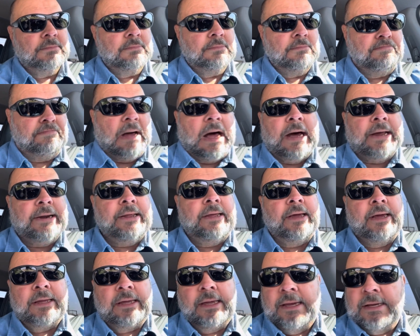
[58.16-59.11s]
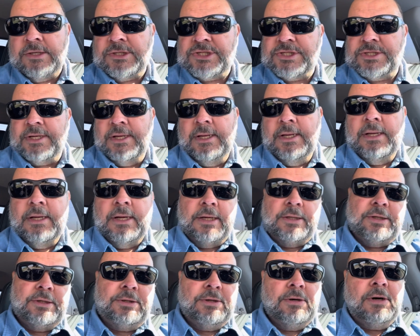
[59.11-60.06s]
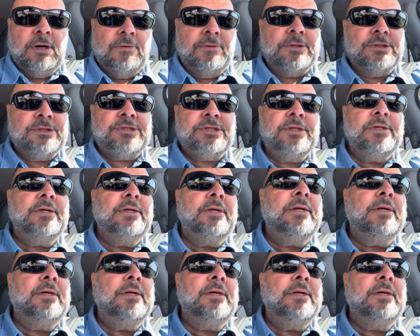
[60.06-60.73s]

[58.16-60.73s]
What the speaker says: body, I guess, and the door was